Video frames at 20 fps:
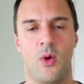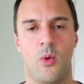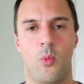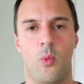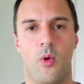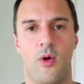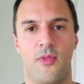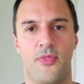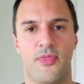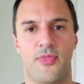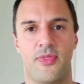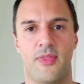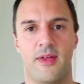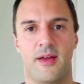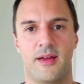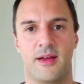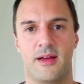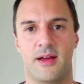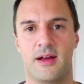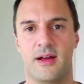what
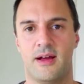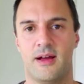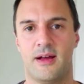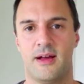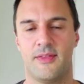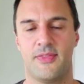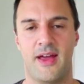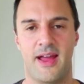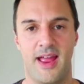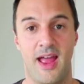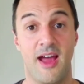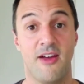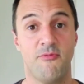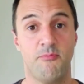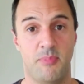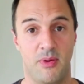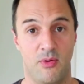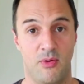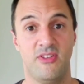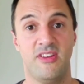they
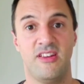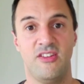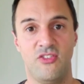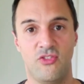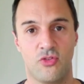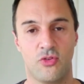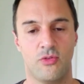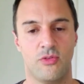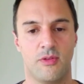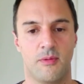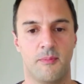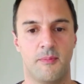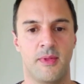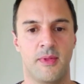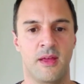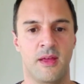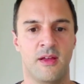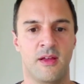have built into them.